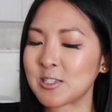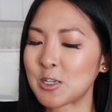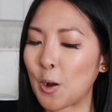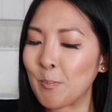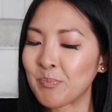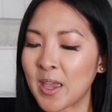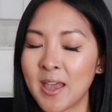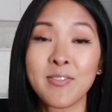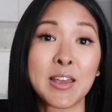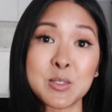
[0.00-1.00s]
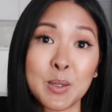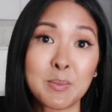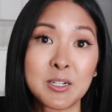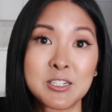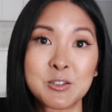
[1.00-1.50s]
So that's what I'm
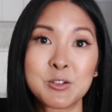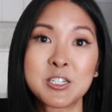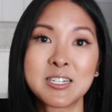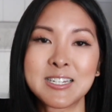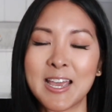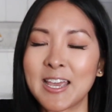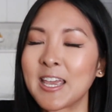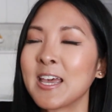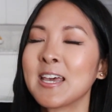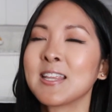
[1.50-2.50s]
going to do today.